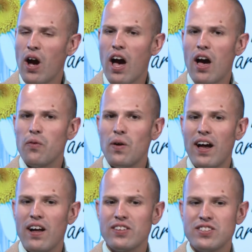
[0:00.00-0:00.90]
Uh,
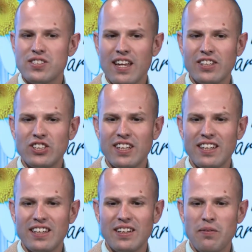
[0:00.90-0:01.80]
well,
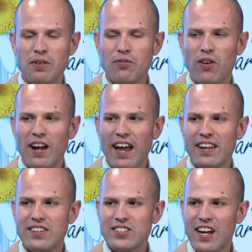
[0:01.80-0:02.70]
sketching
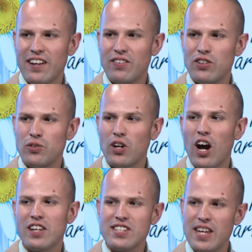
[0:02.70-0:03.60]
beforehand is kind of a new
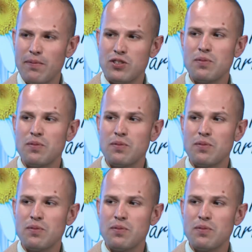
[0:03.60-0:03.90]
concept